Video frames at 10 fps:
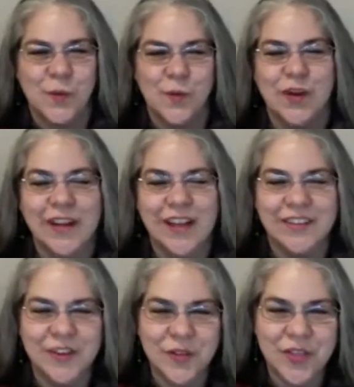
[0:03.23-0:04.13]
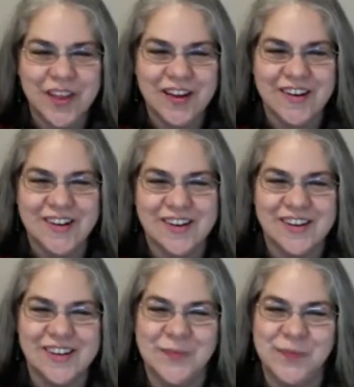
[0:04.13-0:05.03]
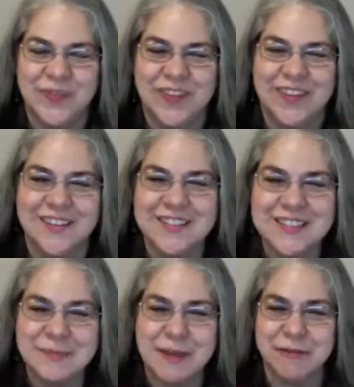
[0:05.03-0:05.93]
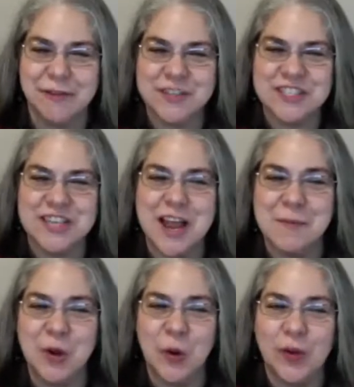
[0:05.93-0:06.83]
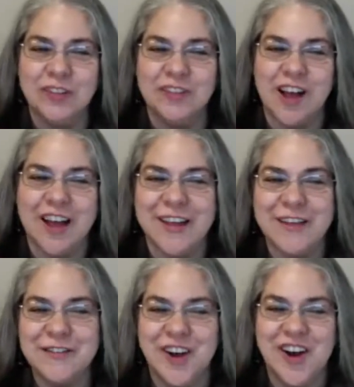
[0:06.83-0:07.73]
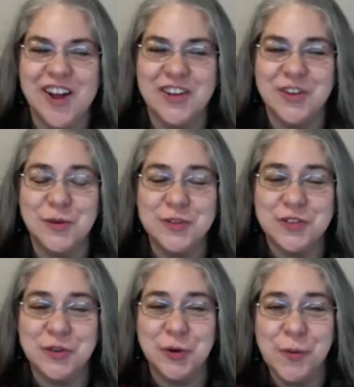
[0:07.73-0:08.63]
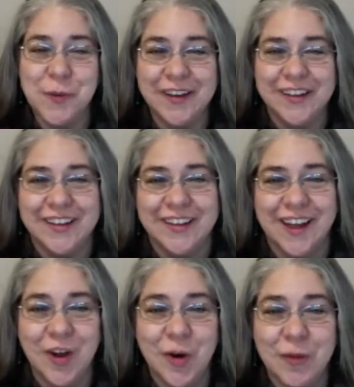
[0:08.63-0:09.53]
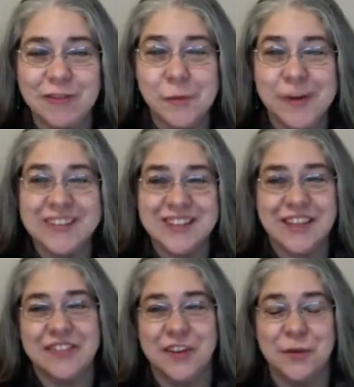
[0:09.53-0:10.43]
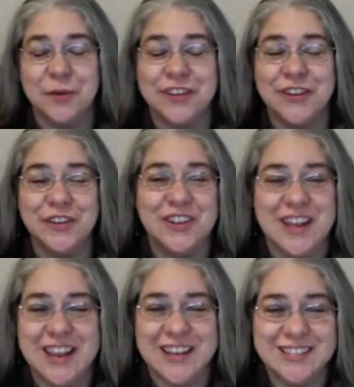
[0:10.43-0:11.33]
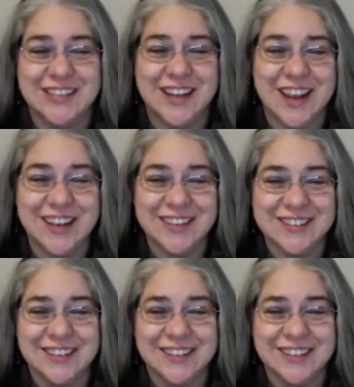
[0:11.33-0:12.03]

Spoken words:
Well, hello there. This is my first time going live on YouTube. I hope everybody's having a really good night tonight.